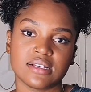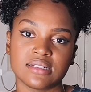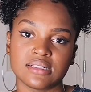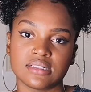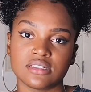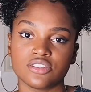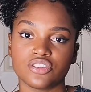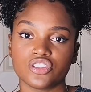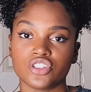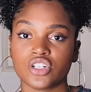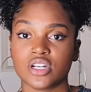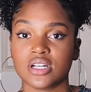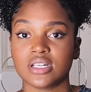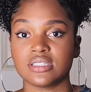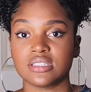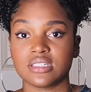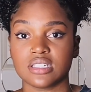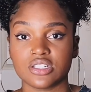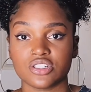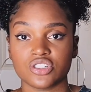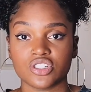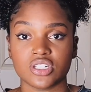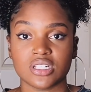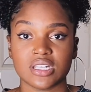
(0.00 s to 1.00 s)
of
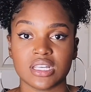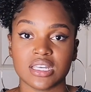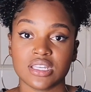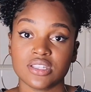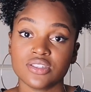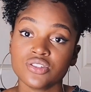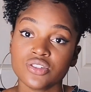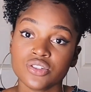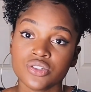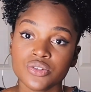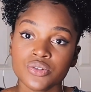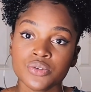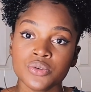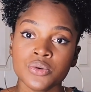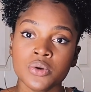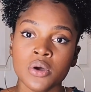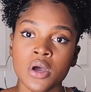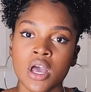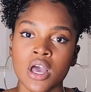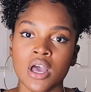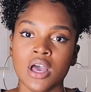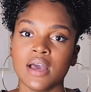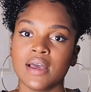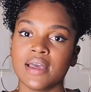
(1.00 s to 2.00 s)
transition into
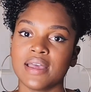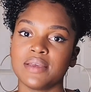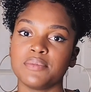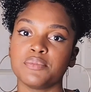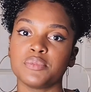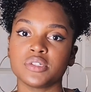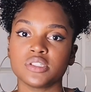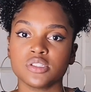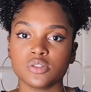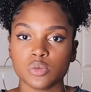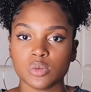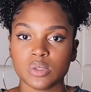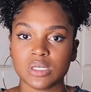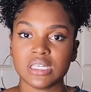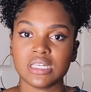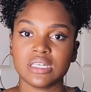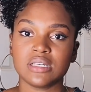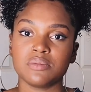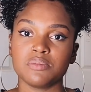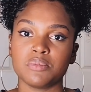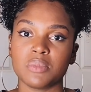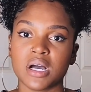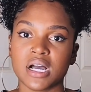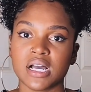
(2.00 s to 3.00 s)
in
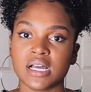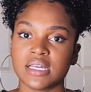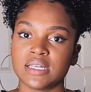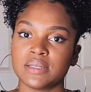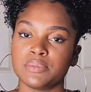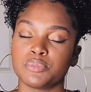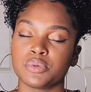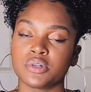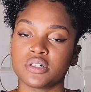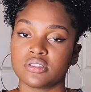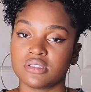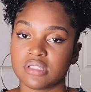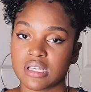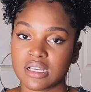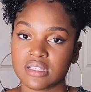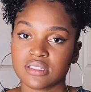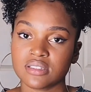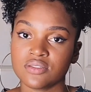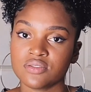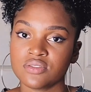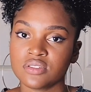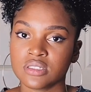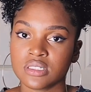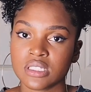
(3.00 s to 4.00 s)
between my
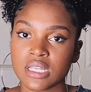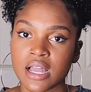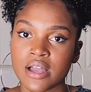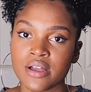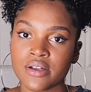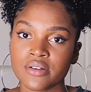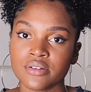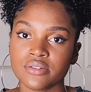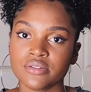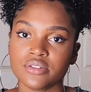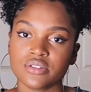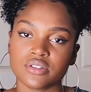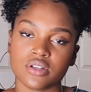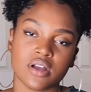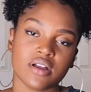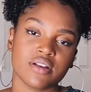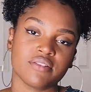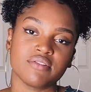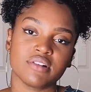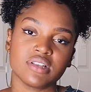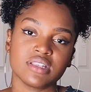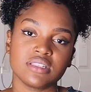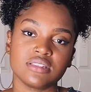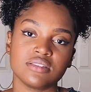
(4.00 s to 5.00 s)
protective styles. So I
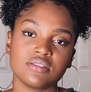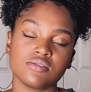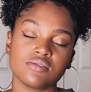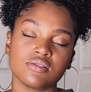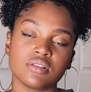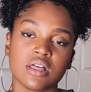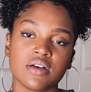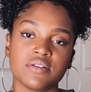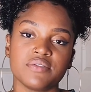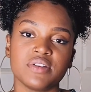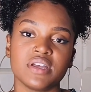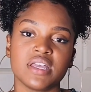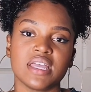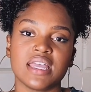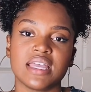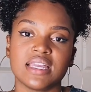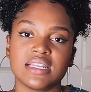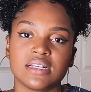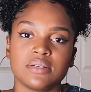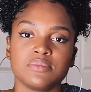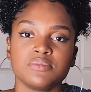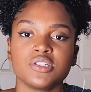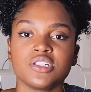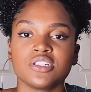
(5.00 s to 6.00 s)
really do love it.
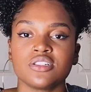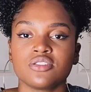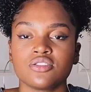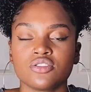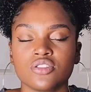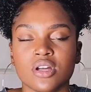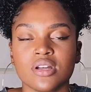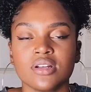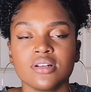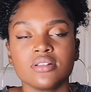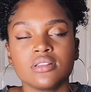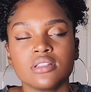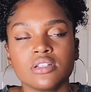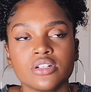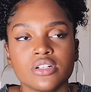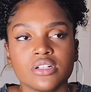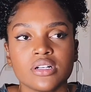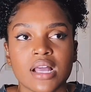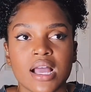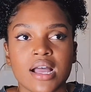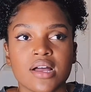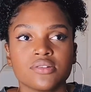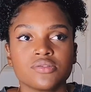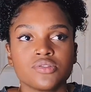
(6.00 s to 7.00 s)
And I'm just trying to learn
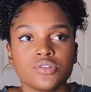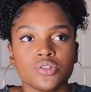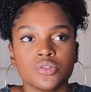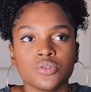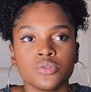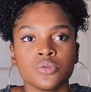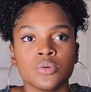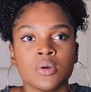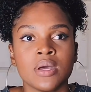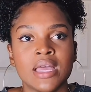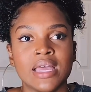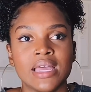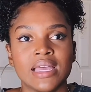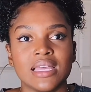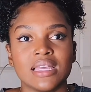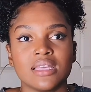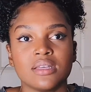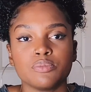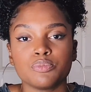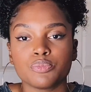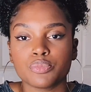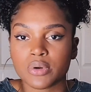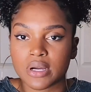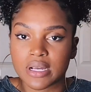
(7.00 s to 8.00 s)
how to
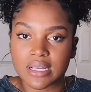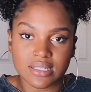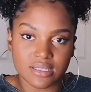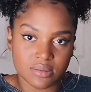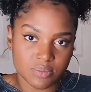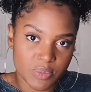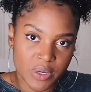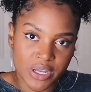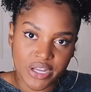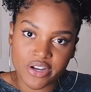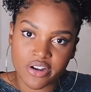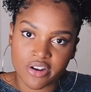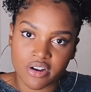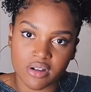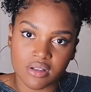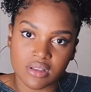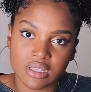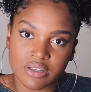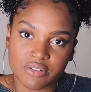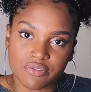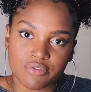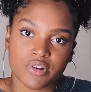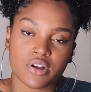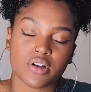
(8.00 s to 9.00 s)
embrace my
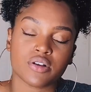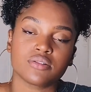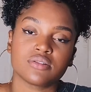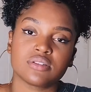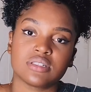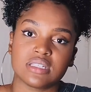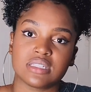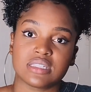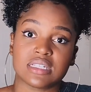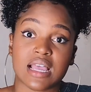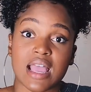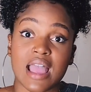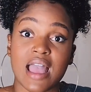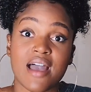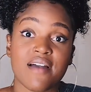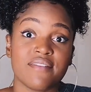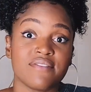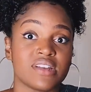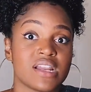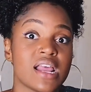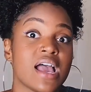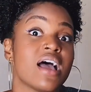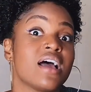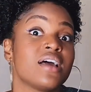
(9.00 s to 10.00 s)
curly fro since I
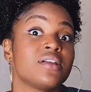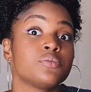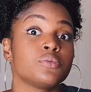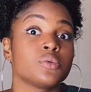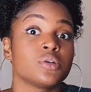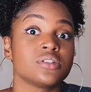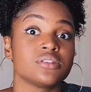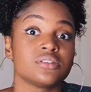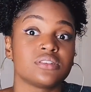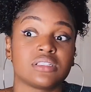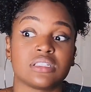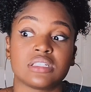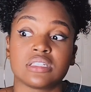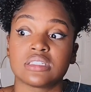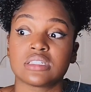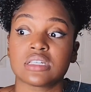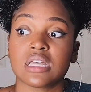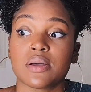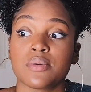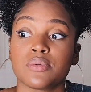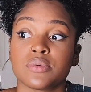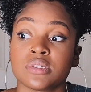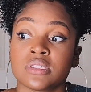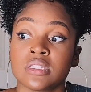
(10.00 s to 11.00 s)
haven't had one since
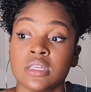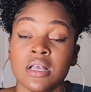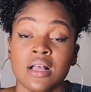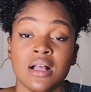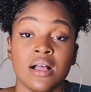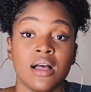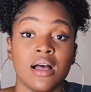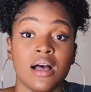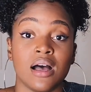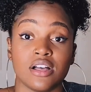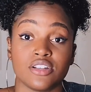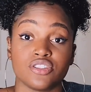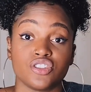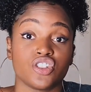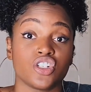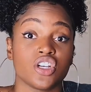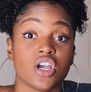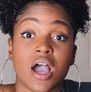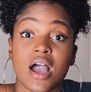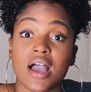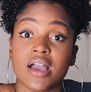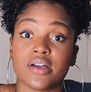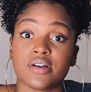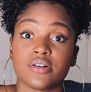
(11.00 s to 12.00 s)
I was a
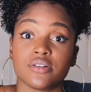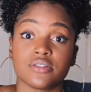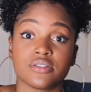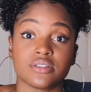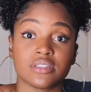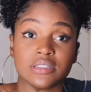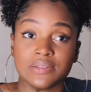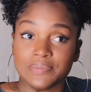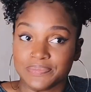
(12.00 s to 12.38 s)
child.